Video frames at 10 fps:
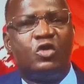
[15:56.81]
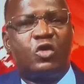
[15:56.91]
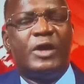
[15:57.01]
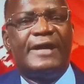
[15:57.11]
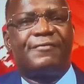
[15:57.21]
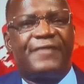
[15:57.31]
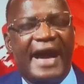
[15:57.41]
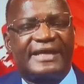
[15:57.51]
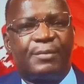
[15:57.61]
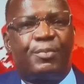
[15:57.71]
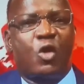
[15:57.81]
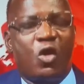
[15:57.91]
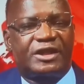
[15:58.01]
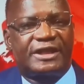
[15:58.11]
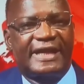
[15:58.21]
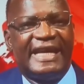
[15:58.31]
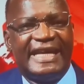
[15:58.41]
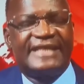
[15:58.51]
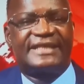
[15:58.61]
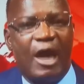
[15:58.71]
to, in fact, plot his